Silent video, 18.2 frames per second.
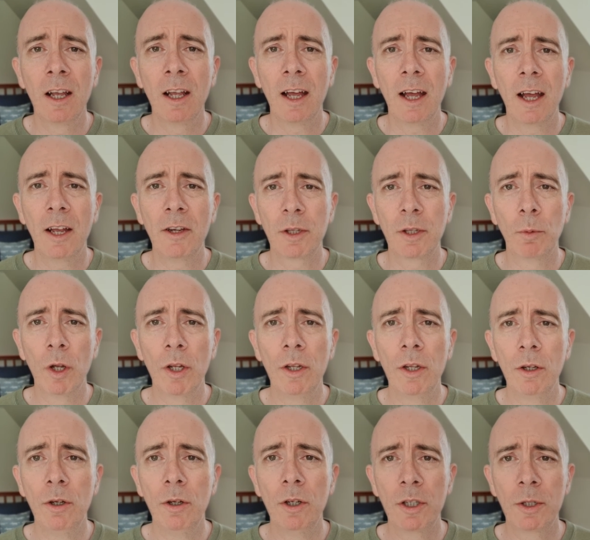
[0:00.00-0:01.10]
is the one
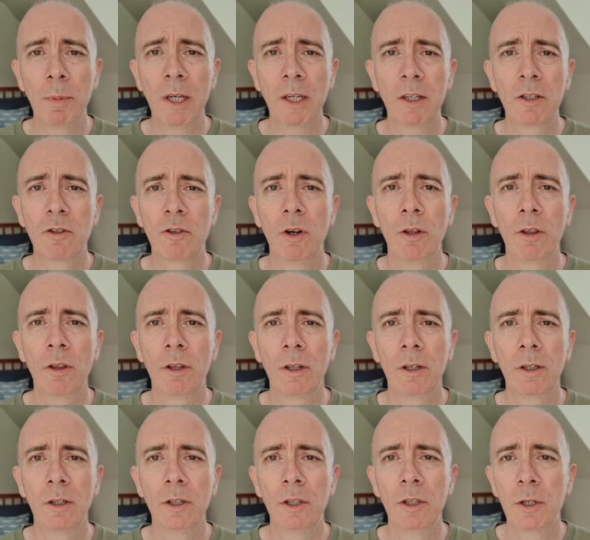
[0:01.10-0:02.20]
who speaks truth,
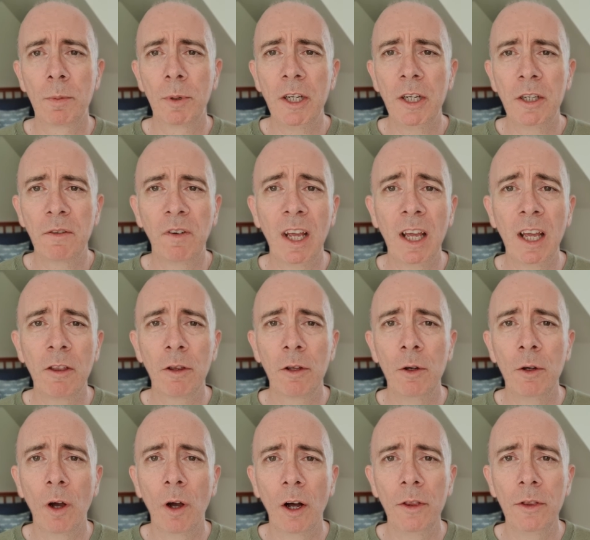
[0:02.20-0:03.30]
who displays faith,
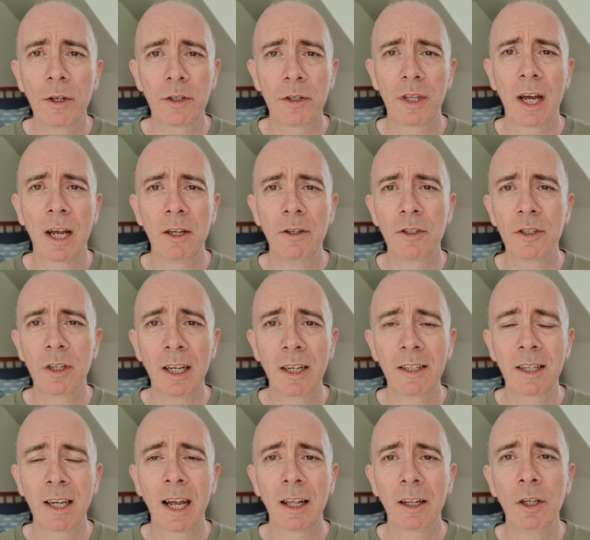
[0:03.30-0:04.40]
who understands
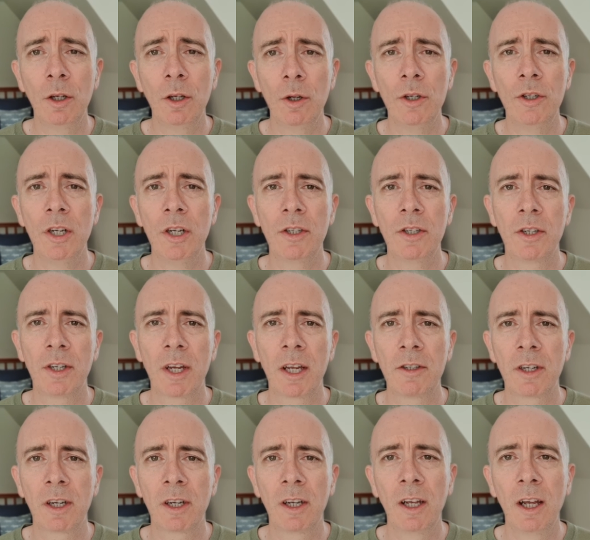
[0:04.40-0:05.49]
exactly who Jesus is,
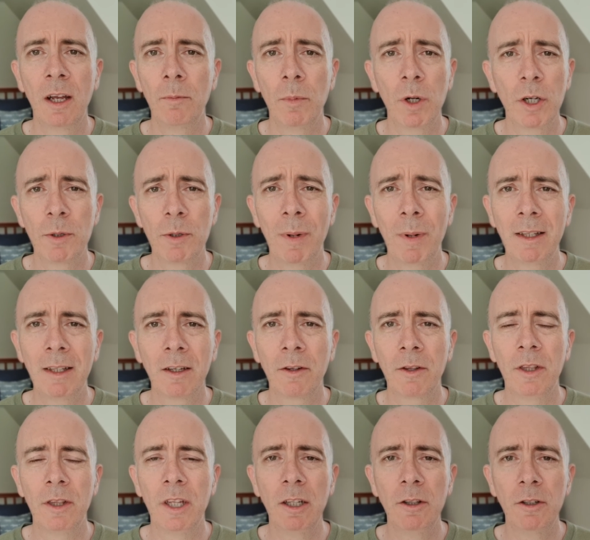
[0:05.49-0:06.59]
much better than
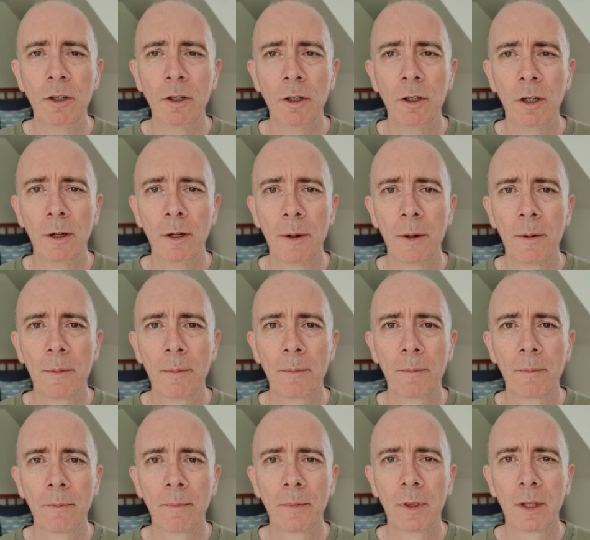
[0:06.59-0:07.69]
they do.
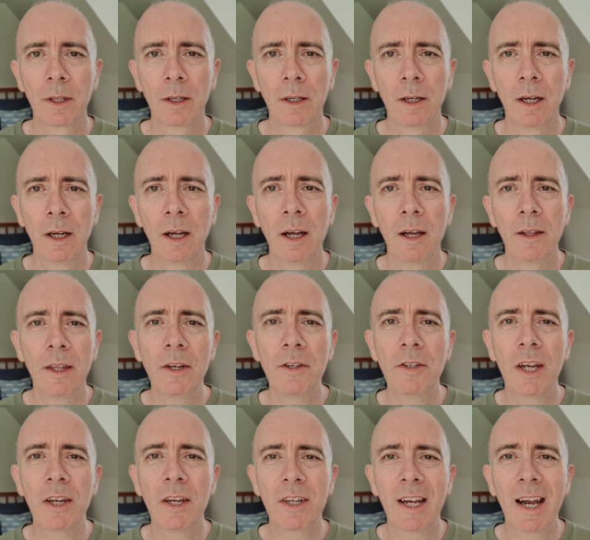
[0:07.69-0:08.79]
This
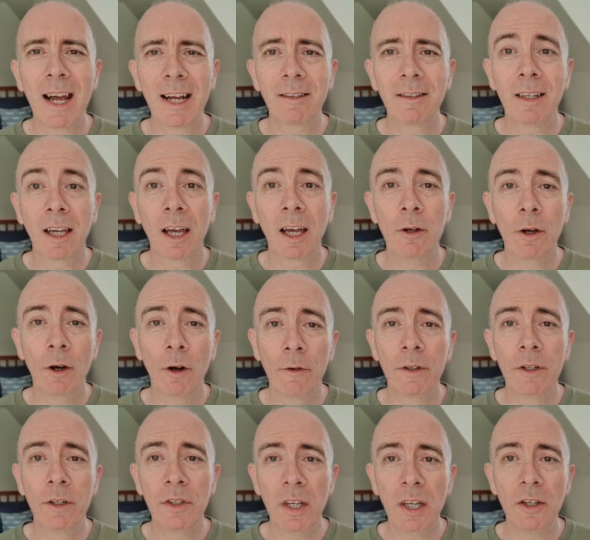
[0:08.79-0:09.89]
is an acting out of the
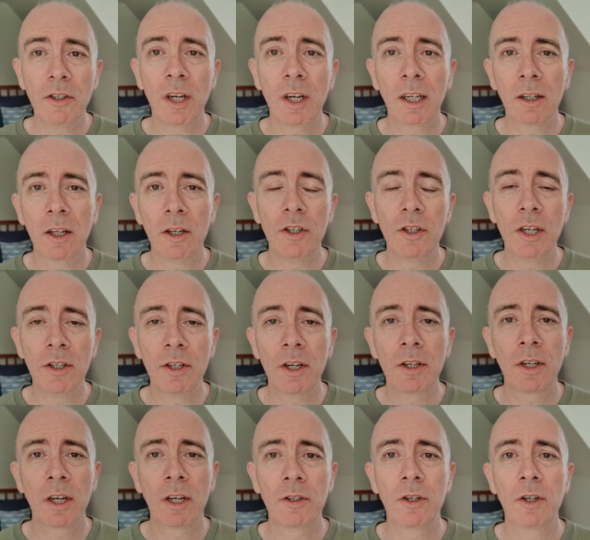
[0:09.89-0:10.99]
teaching that Jesus
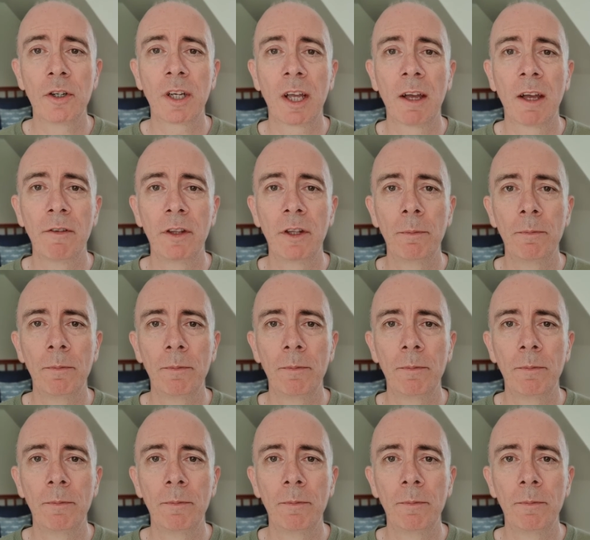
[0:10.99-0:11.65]
has just given them.